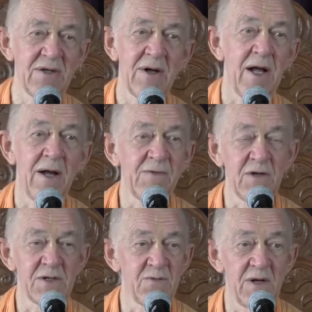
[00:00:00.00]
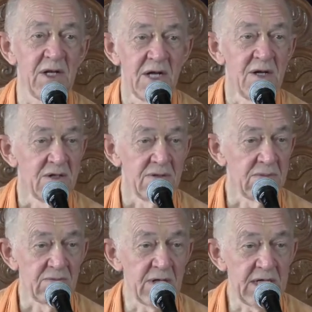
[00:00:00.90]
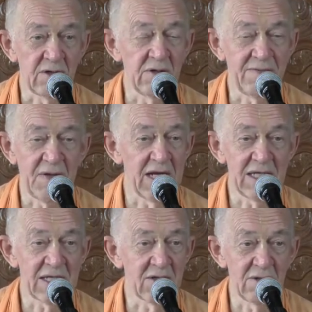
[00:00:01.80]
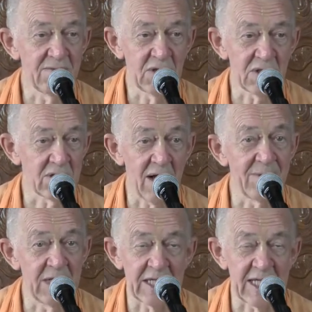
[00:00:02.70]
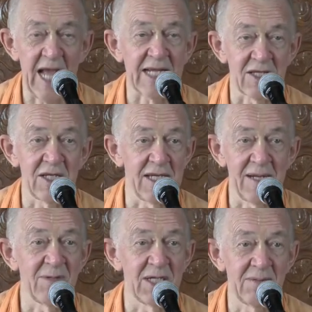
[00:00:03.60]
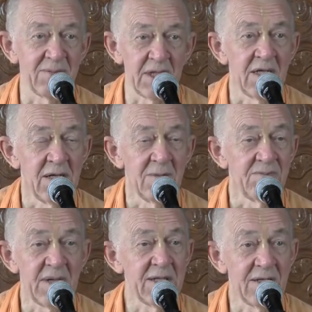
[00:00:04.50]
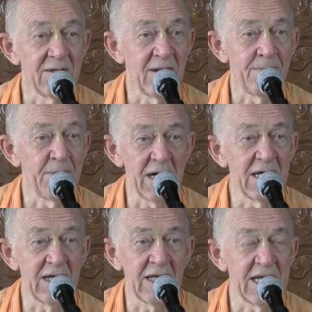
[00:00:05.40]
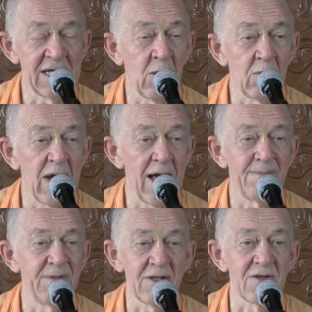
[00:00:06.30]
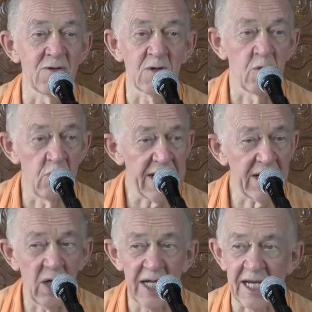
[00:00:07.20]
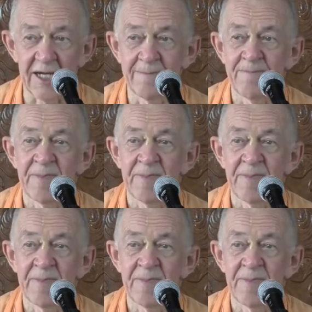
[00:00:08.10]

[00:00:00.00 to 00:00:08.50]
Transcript: You know, of course, what, what he could have done, he could have just come and attacked the demon, but, but apparently it all happened so quickly.